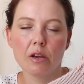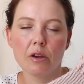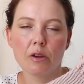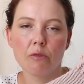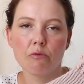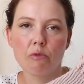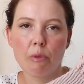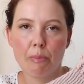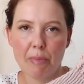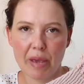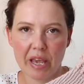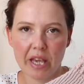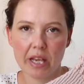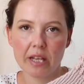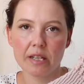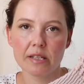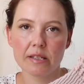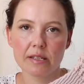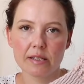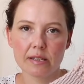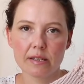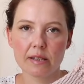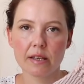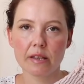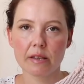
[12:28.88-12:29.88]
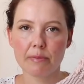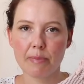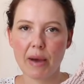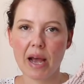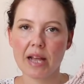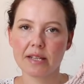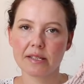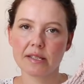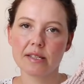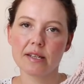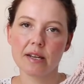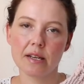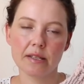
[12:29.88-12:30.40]
repeats that the
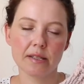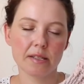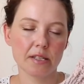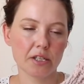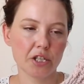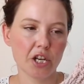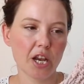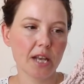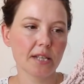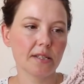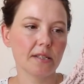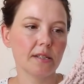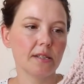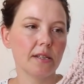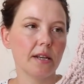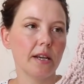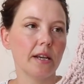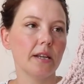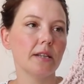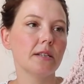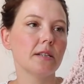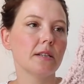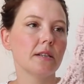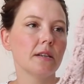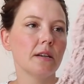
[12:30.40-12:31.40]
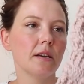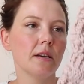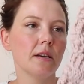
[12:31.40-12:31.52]
pattern had suggested.